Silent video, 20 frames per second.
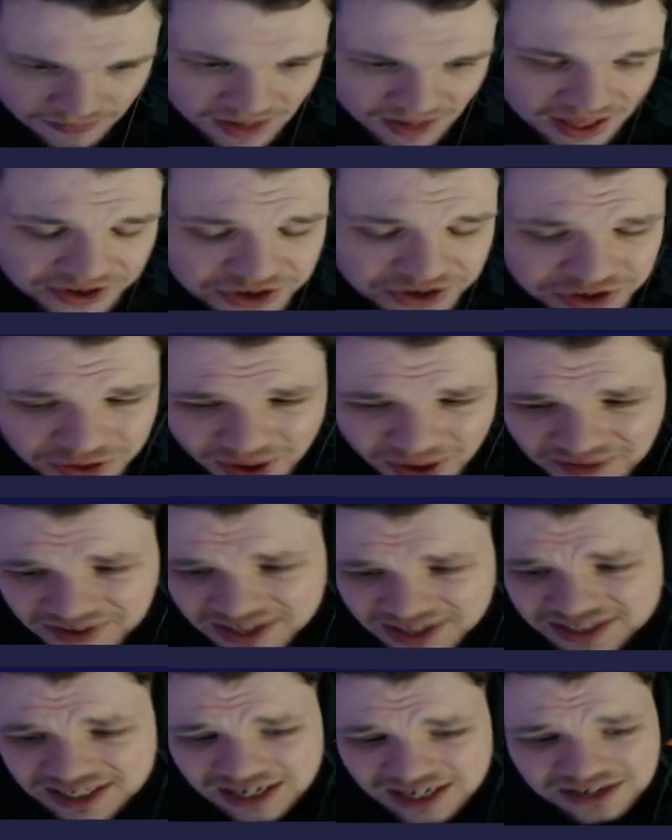You do have
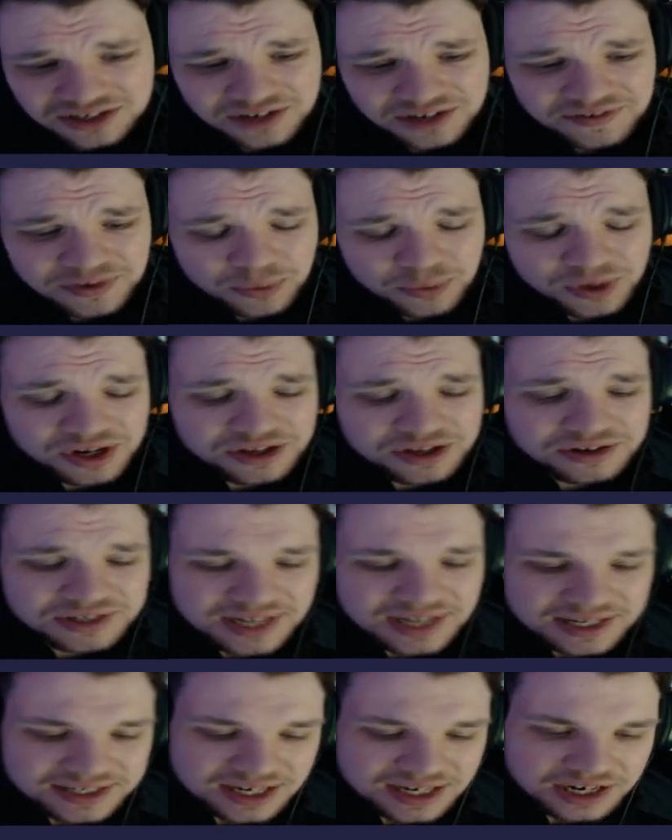Cancelo, so if you want to use
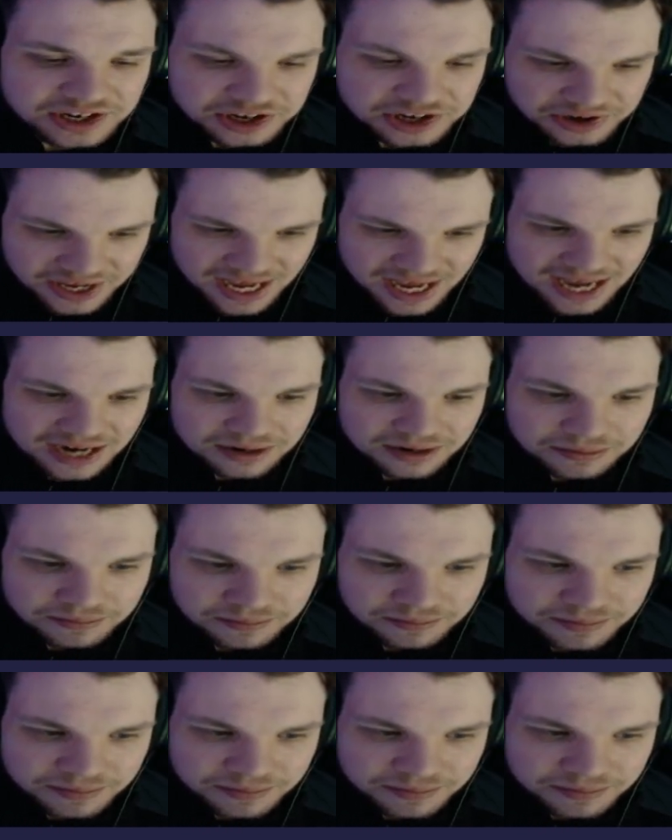Cancelo, you can,